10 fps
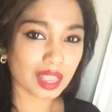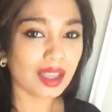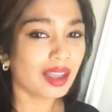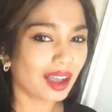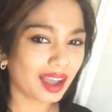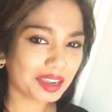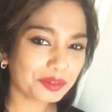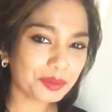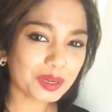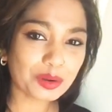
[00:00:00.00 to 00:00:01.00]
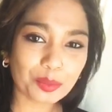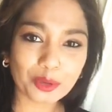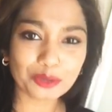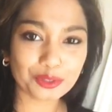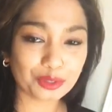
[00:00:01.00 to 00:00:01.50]
Hi everyone, hope all
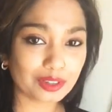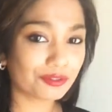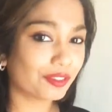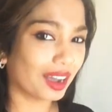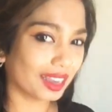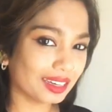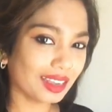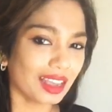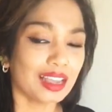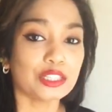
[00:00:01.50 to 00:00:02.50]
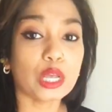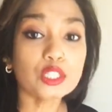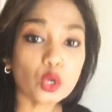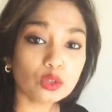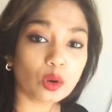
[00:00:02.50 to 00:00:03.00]
of you are doing fine. So as you
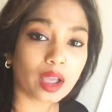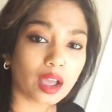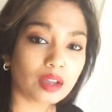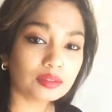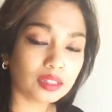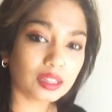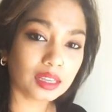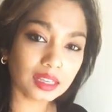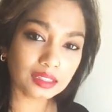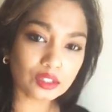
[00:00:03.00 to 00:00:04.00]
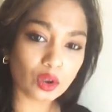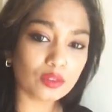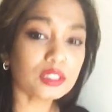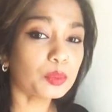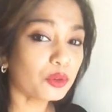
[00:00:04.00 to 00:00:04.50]
all know, I have a hint of
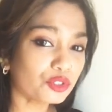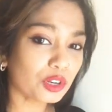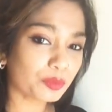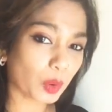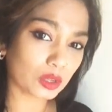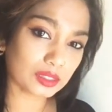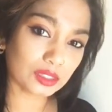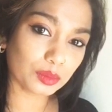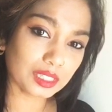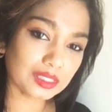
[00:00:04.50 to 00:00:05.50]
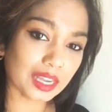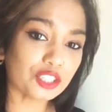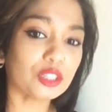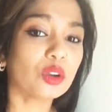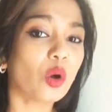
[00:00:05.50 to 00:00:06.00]
spiritual positivity
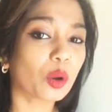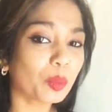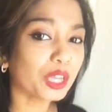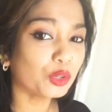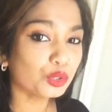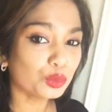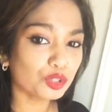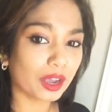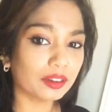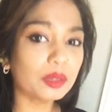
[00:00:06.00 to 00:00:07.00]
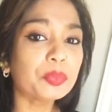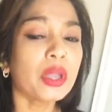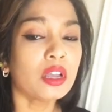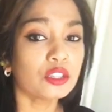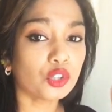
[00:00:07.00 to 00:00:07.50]
section on my YouTube channel.
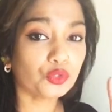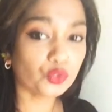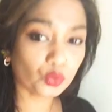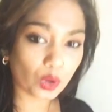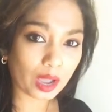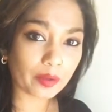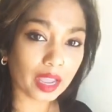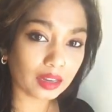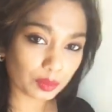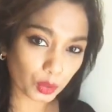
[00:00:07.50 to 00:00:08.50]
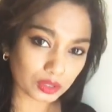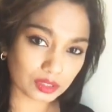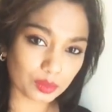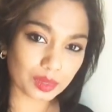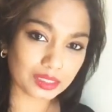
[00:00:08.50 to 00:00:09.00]
So if you have any
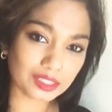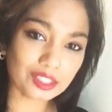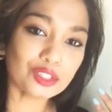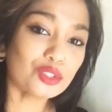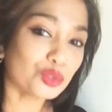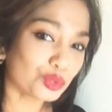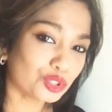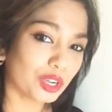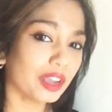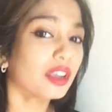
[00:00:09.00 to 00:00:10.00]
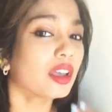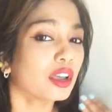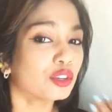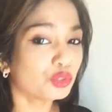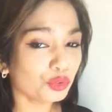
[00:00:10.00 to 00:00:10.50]
positive messages to share,
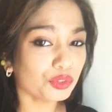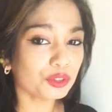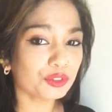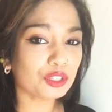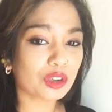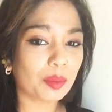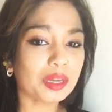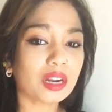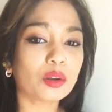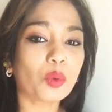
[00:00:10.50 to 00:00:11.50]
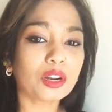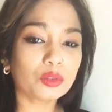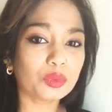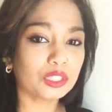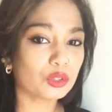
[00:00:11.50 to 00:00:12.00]
do feel free to comment under one of the
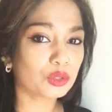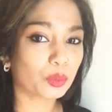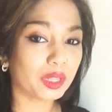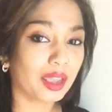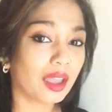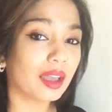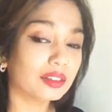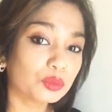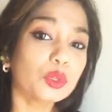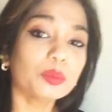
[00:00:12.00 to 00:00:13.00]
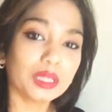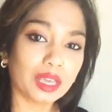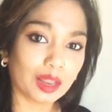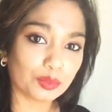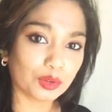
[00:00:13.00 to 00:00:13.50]
videos over there, and it will be
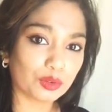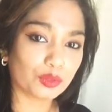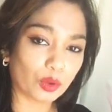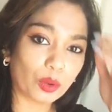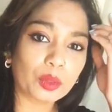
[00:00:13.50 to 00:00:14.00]
helpful for